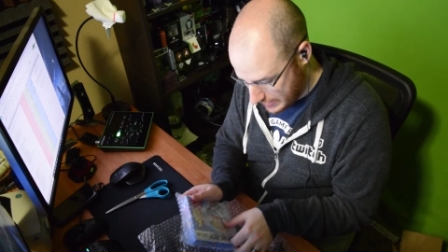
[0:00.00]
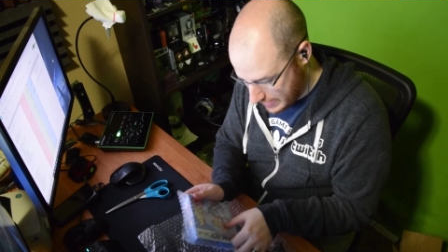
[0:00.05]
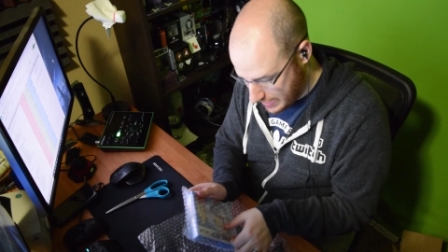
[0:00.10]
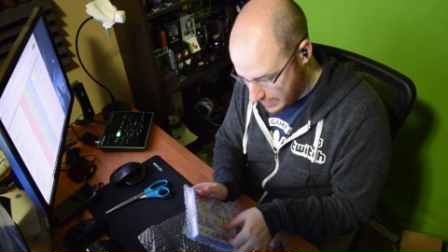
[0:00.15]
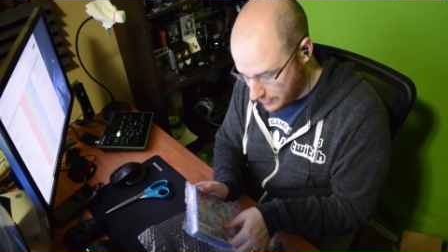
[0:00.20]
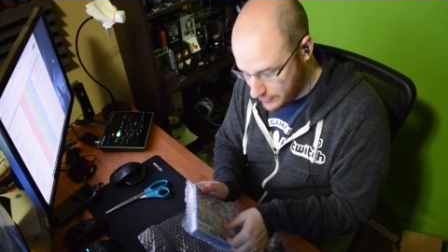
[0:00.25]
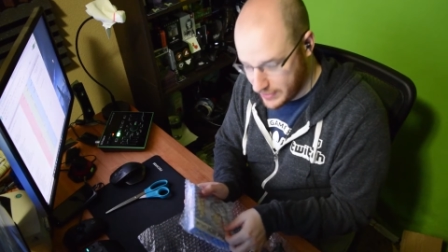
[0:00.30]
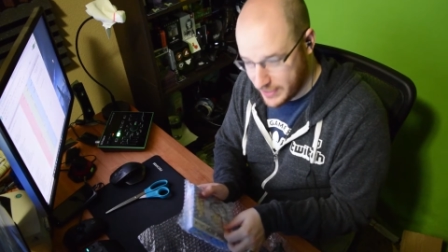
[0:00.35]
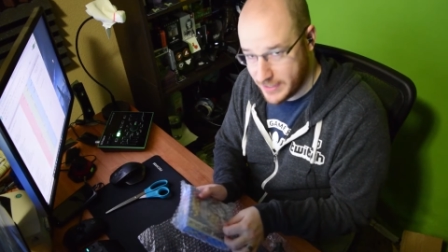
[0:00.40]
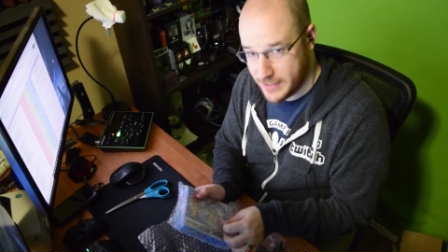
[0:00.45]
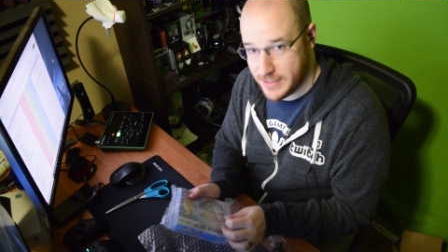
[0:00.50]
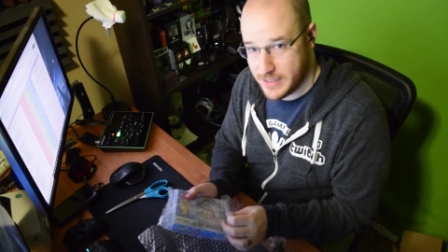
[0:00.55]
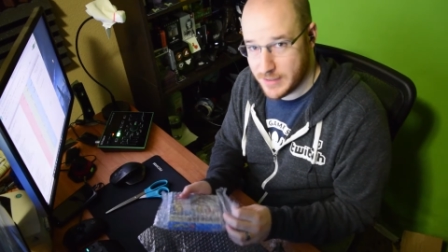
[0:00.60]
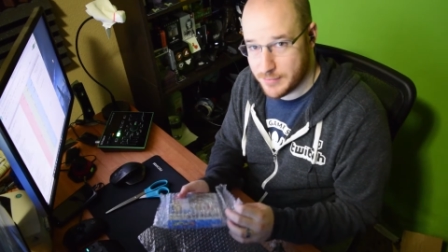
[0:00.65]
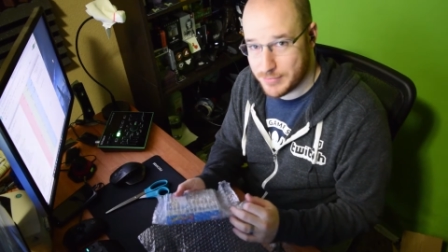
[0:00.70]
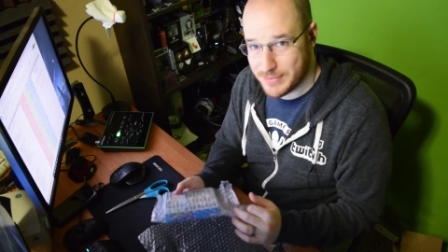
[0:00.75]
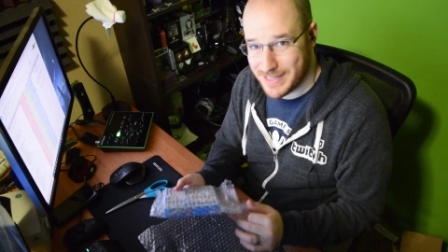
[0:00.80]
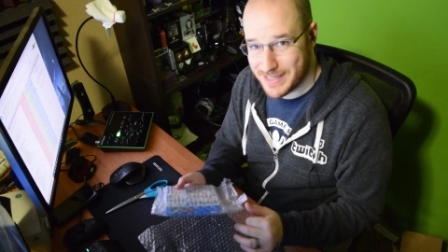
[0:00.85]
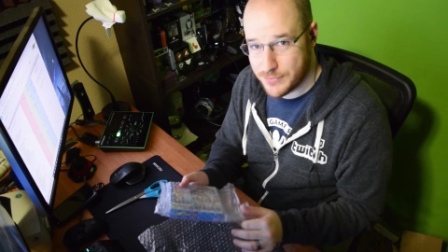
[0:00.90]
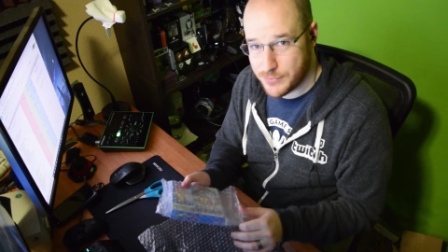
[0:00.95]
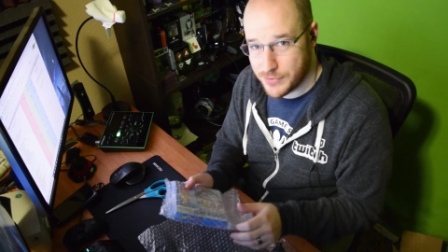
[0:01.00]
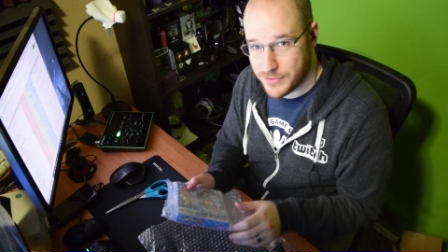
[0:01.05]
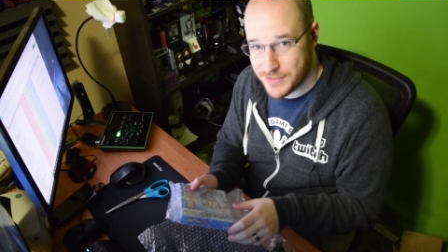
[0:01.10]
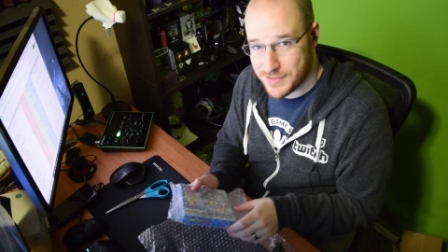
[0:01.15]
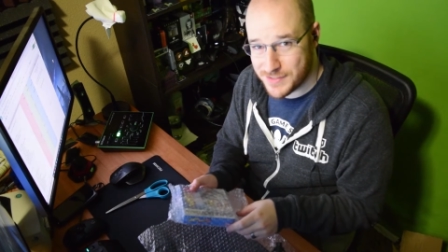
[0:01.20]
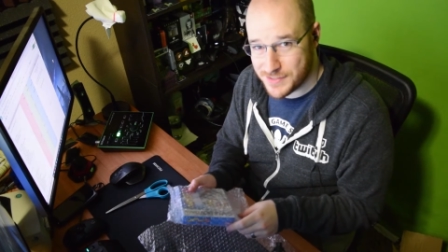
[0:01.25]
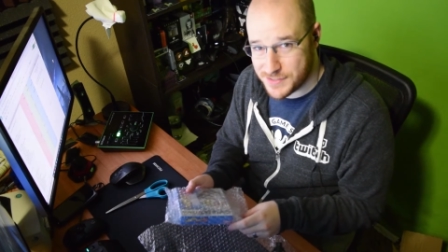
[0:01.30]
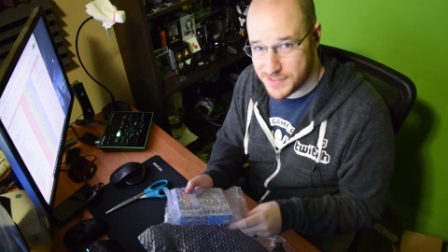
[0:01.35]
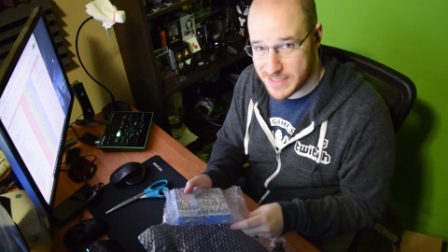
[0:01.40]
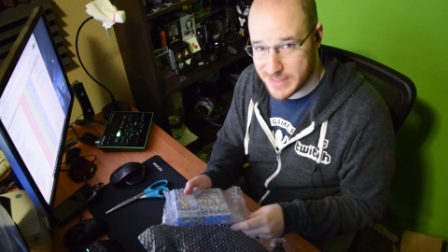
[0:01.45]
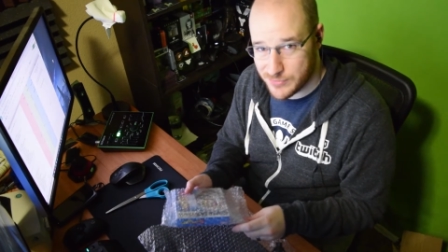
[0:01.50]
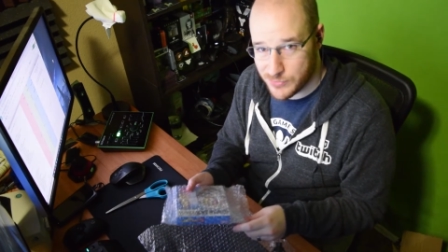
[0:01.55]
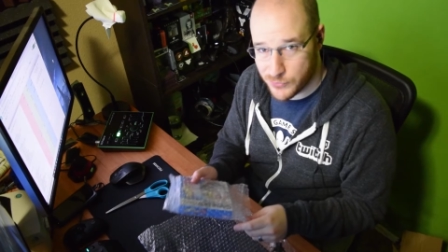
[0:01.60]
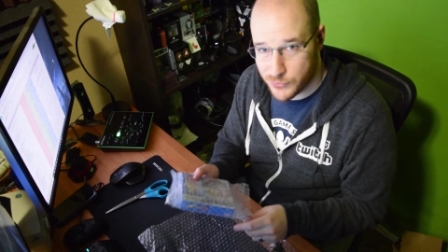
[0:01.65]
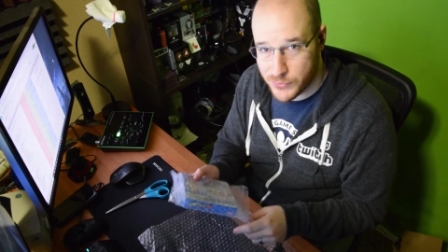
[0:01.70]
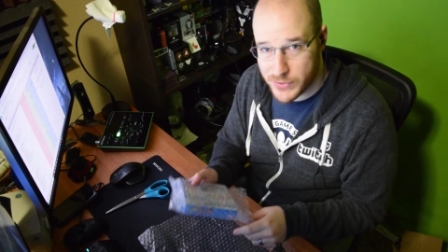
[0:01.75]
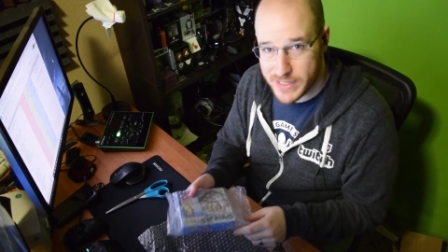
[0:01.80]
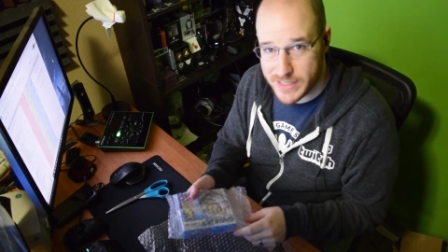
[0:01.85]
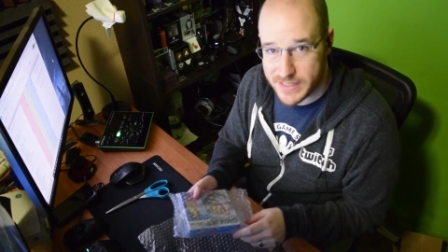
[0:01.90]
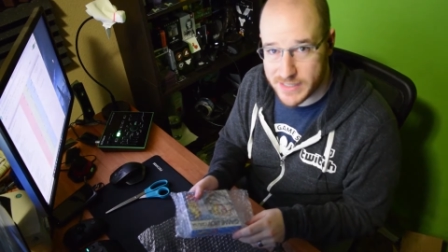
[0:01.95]
how I ended up, like within the same
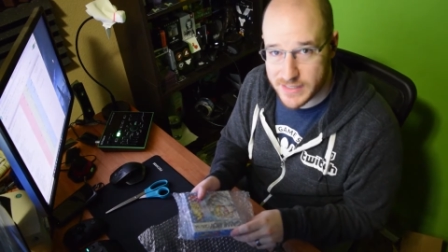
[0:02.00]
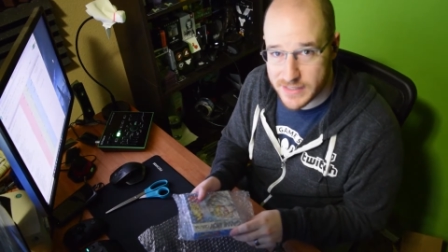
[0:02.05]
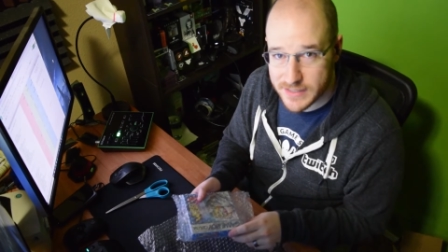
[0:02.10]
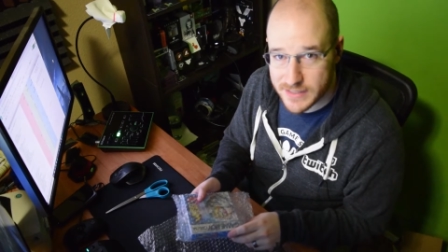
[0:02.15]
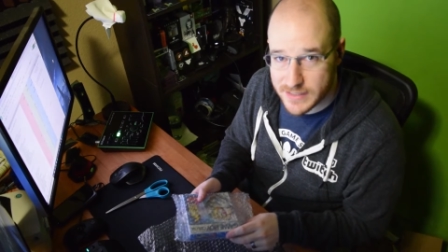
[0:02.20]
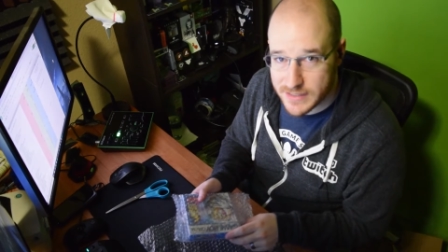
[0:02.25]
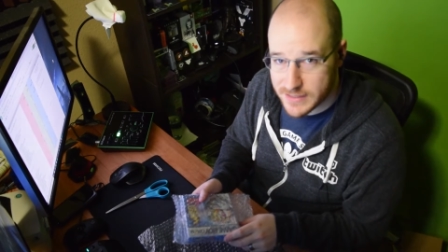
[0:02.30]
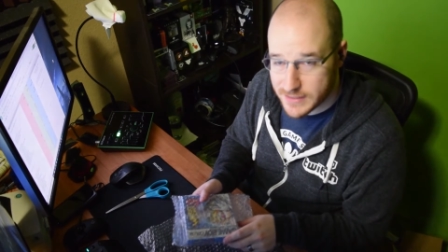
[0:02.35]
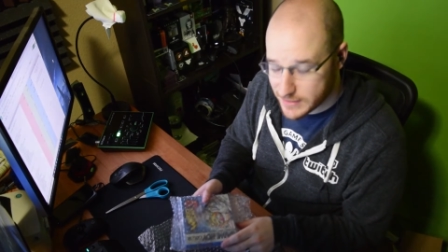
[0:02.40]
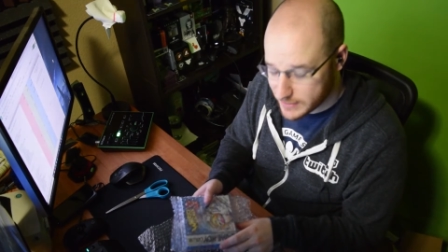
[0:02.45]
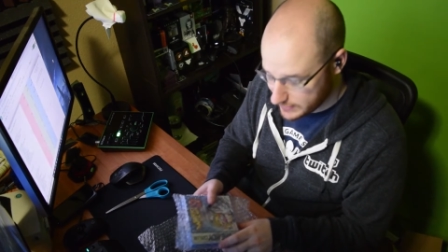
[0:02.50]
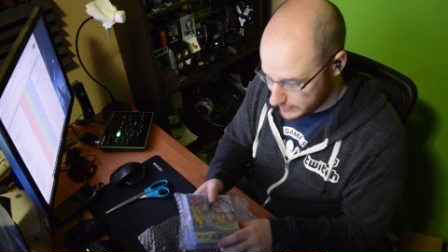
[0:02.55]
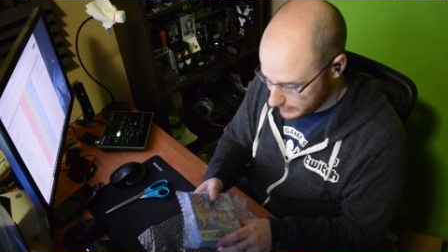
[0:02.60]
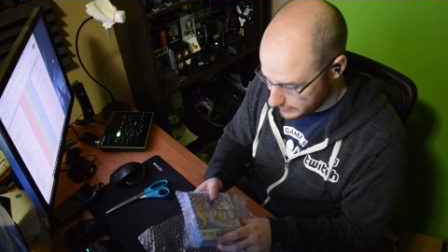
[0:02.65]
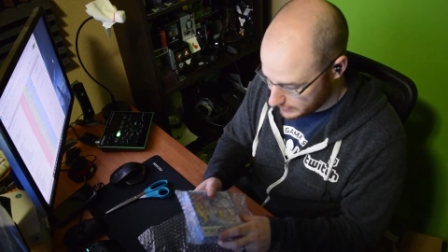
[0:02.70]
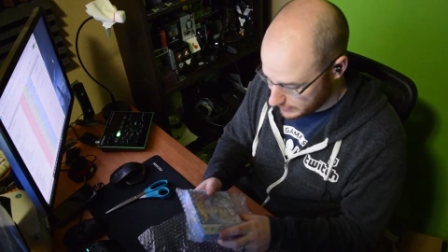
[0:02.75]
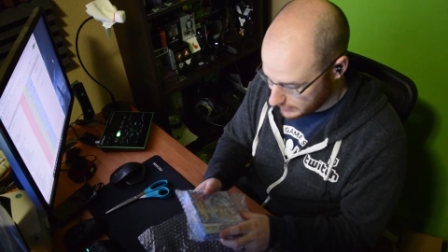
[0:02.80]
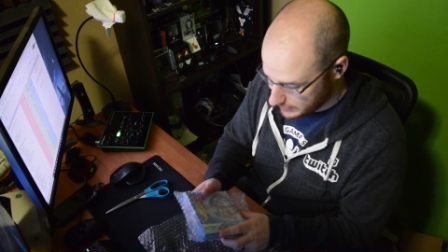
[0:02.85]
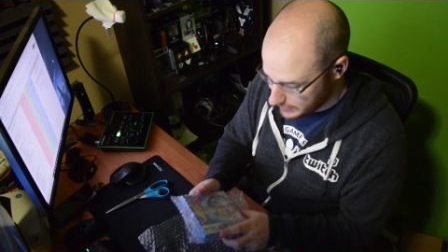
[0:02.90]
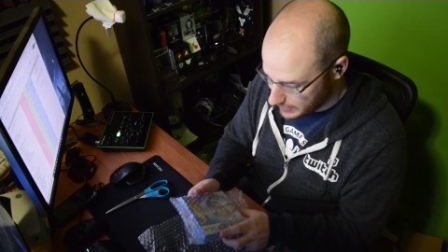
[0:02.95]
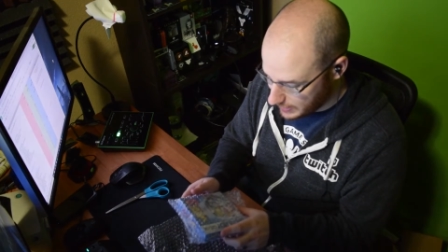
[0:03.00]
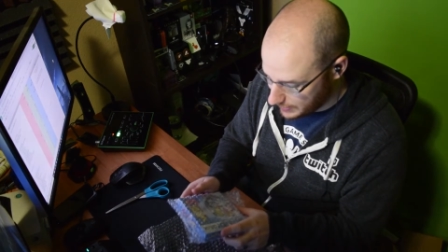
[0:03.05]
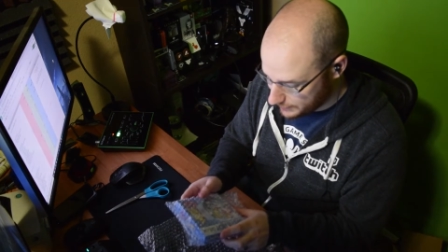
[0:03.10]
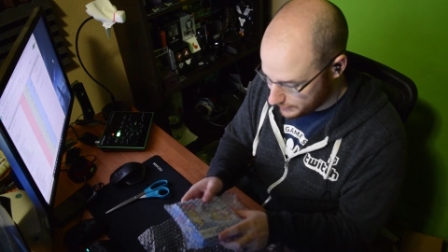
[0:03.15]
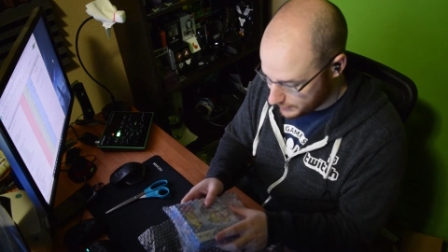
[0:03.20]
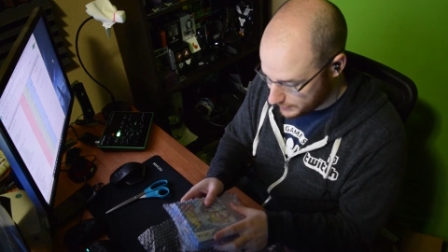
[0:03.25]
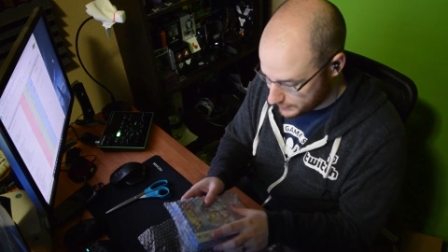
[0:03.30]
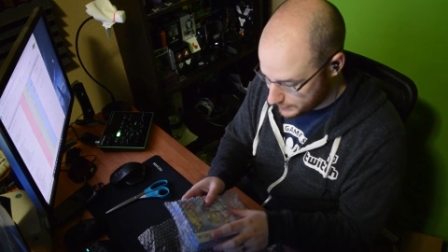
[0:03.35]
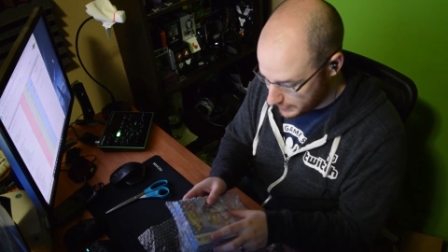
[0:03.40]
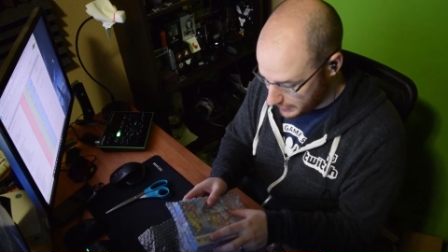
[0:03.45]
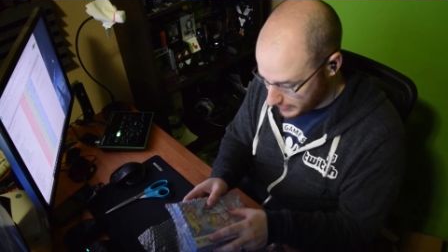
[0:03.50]
week, got this